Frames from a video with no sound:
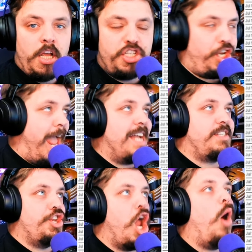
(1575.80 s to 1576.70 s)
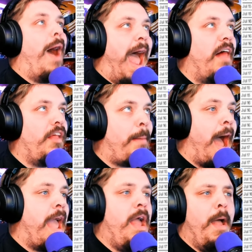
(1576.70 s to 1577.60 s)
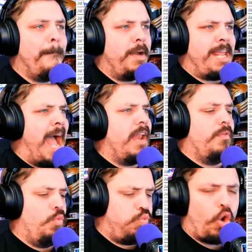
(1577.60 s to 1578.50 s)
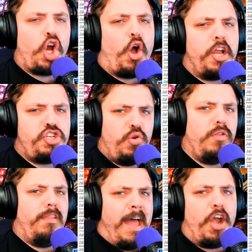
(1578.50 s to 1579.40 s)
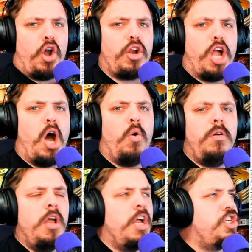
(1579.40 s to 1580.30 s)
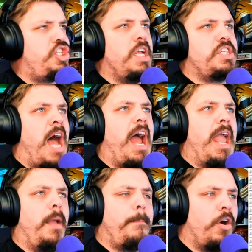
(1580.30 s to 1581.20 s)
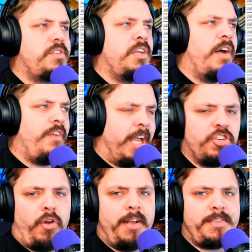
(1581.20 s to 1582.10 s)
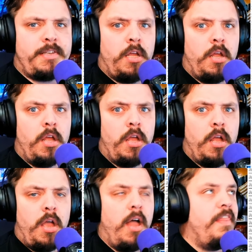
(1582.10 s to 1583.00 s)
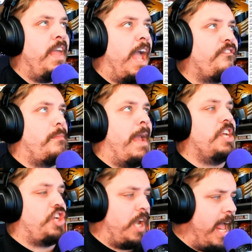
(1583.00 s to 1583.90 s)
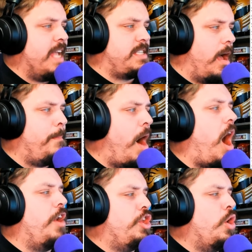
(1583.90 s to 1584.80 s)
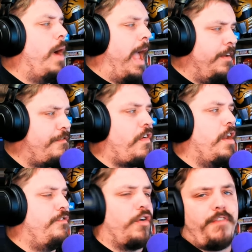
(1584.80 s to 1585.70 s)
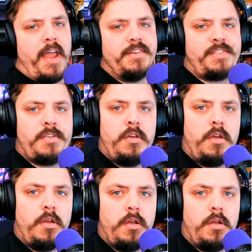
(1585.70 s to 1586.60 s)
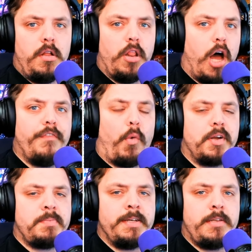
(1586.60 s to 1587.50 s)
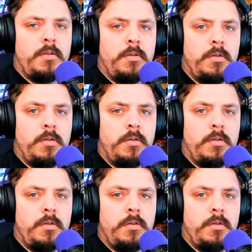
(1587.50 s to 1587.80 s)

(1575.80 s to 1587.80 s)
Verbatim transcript: She has no alibi, but yet we're going to let her go. She is not a person of interest. The information is upon you in front of your face, law enforcement.